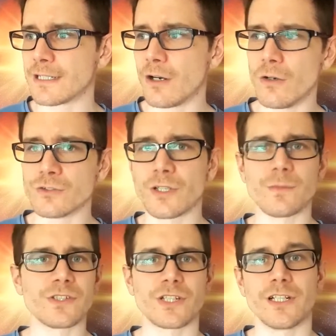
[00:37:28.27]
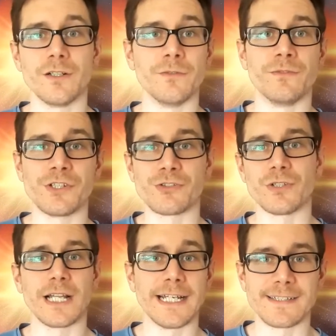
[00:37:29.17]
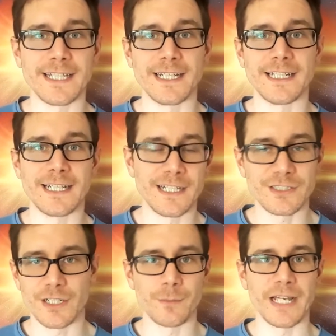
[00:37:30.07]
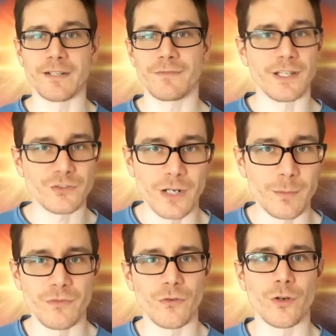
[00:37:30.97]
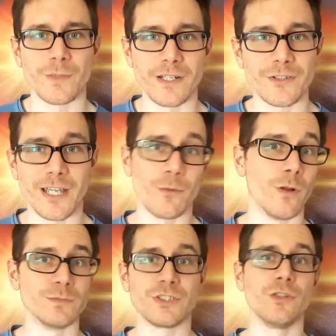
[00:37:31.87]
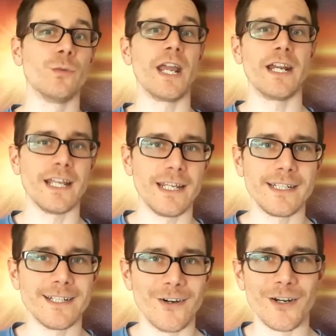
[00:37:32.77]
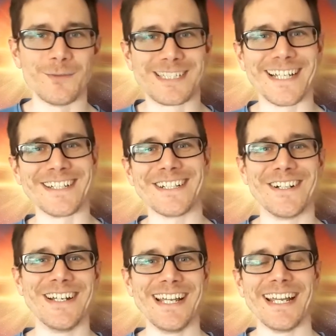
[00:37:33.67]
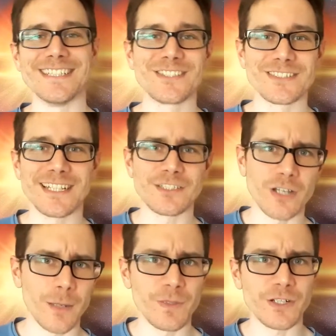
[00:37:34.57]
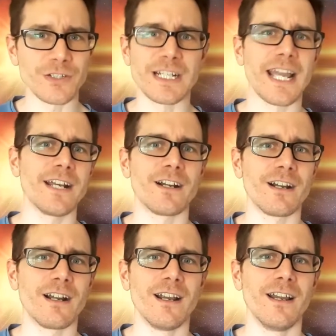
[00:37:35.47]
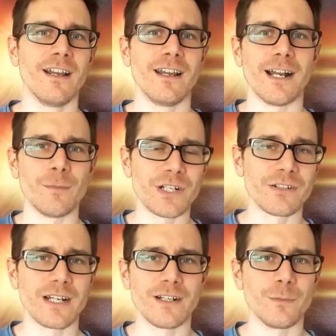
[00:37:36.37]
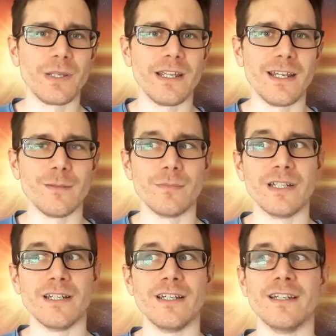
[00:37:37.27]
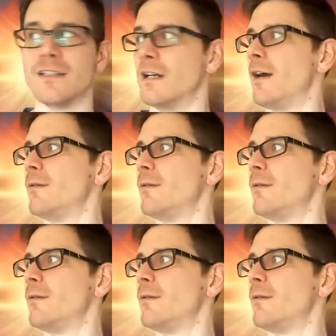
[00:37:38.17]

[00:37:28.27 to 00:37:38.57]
oh, so I'm just gonna visualize it and then it's gonna manifest right before me. Okay, well, I'm still waiting, and I'm still, and so it's like, so I'm the creator and I'm a creator being, but there's